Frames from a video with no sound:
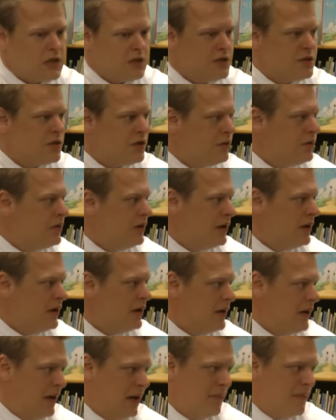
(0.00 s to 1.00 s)
So
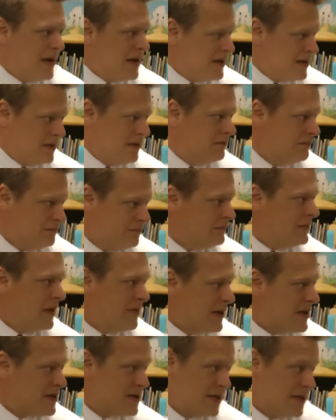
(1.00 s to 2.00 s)
I'm
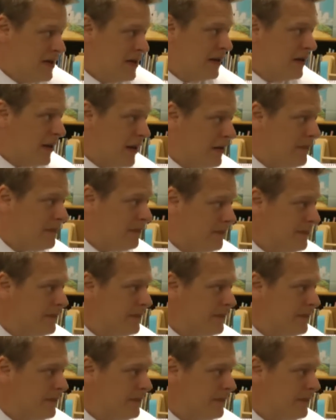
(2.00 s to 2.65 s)
not seeing that.